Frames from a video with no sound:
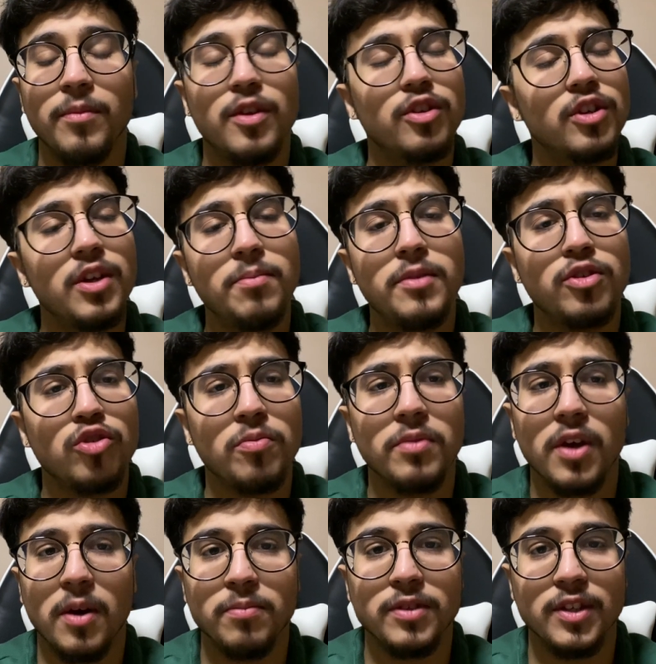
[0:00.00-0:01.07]
there's gonna be so many
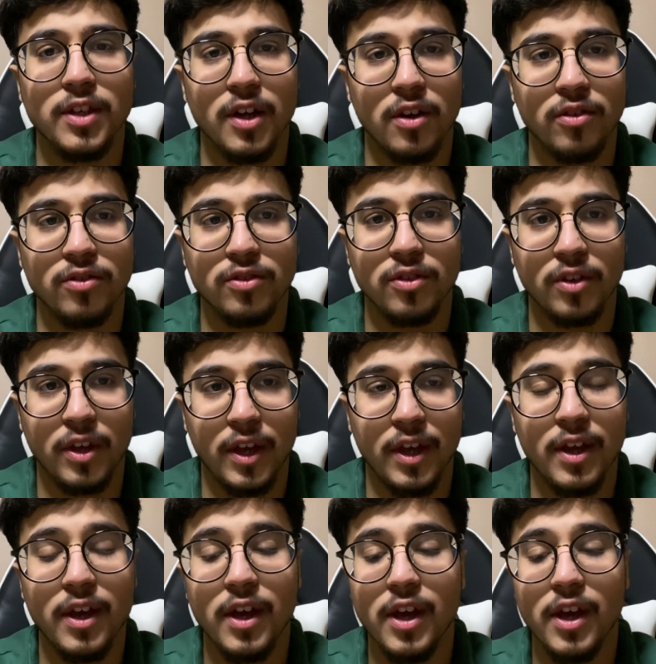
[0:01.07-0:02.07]
ups and downs, okay?